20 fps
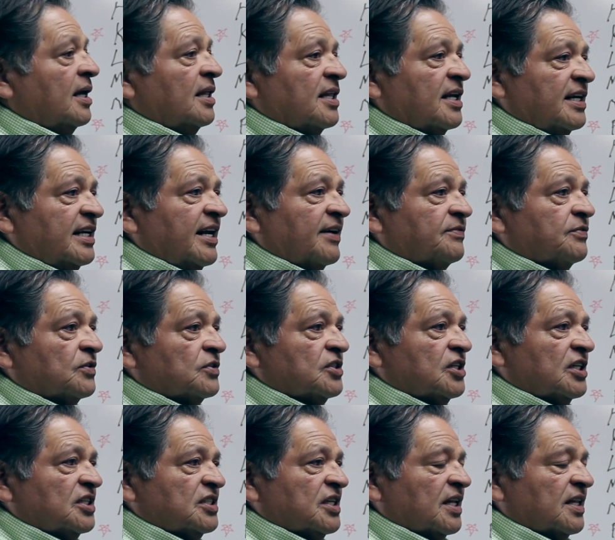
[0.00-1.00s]
the
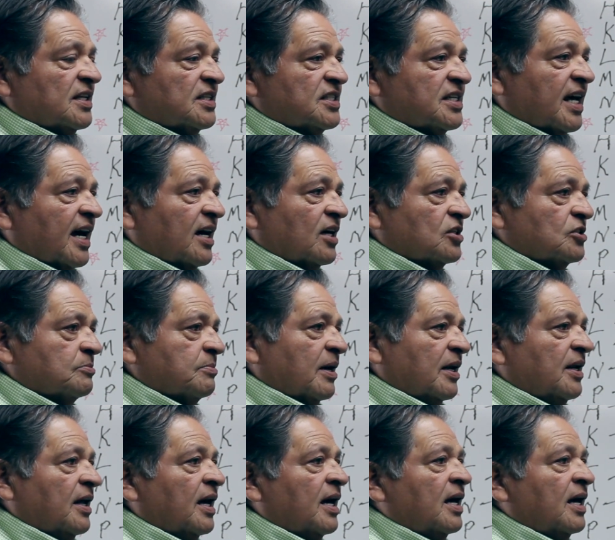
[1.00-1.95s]
differences in the sounds, but